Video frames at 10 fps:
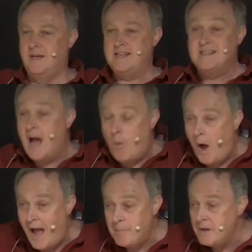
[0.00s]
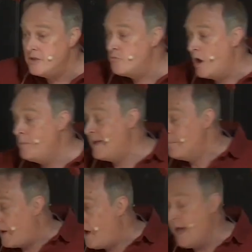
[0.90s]
Isn't that what happened in the Roman
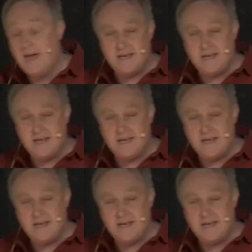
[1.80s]
Empire?